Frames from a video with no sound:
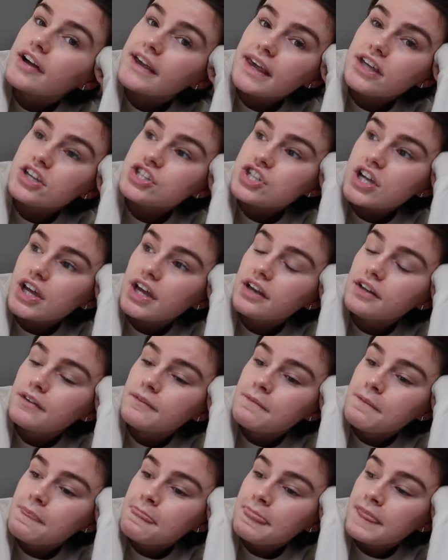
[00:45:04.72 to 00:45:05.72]
kitchen,
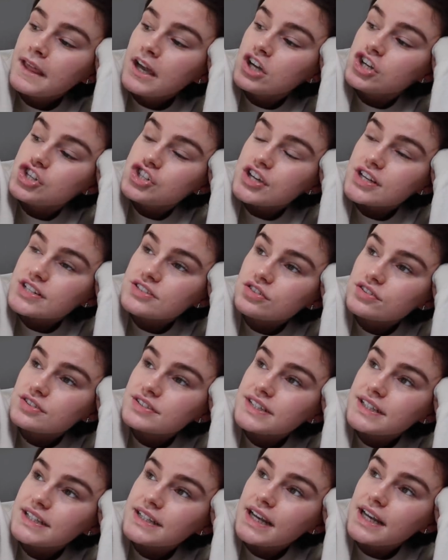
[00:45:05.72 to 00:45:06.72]
she's not
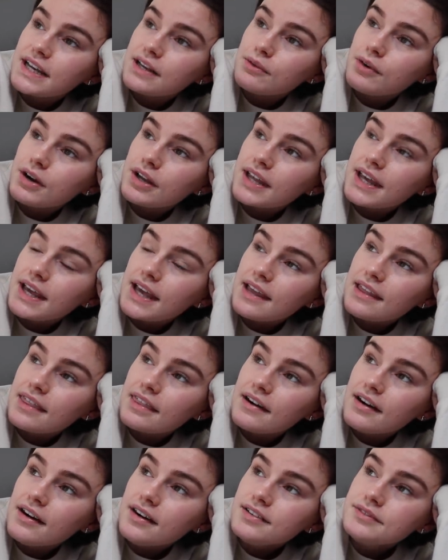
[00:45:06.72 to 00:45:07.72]
seen anyone
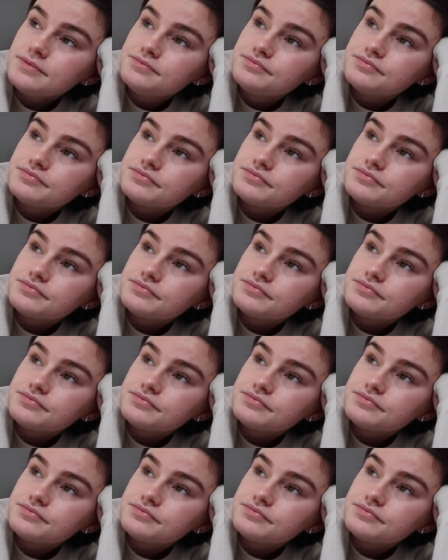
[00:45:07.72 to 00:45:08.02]
either.